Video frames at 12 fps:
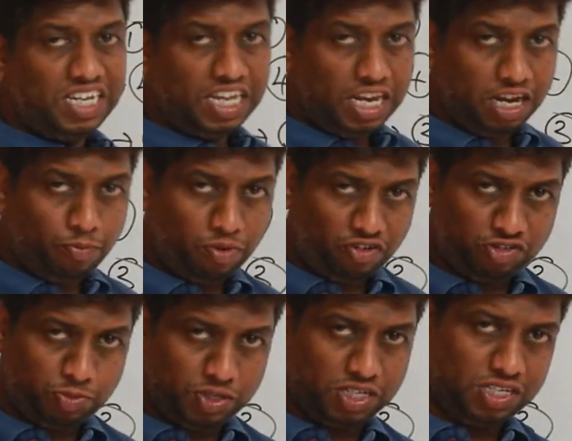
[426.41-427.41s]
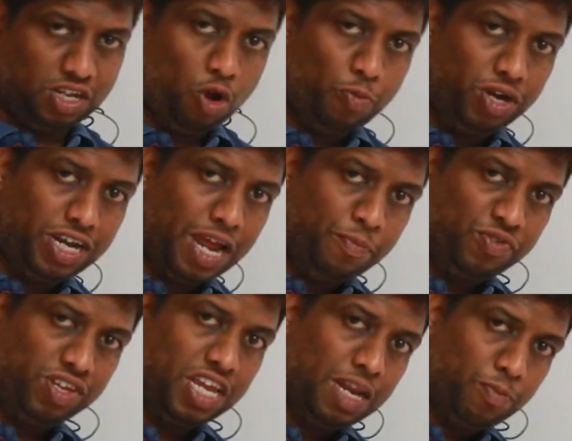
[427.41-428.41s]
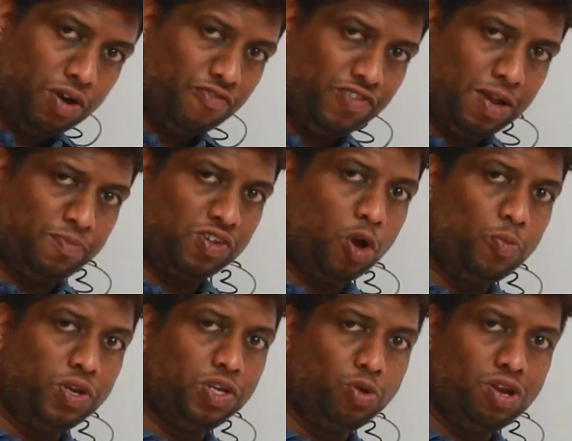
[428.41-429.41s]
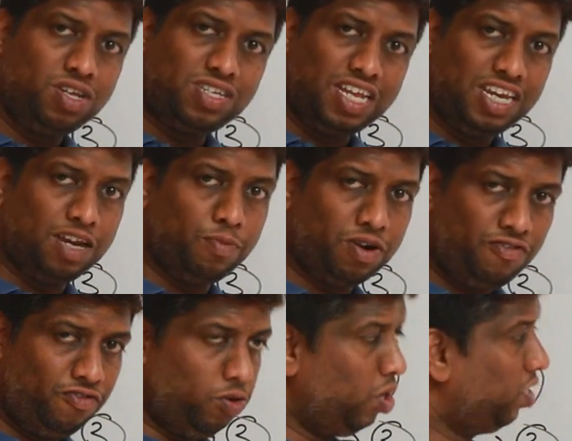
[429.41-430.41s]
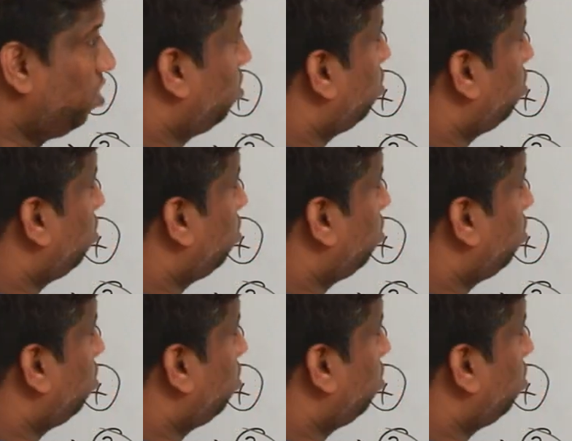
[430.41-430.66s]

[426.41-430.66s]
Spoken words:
Any number of spaces. How many tabs? Any number of tabs. How many new lines? Any number of new lines.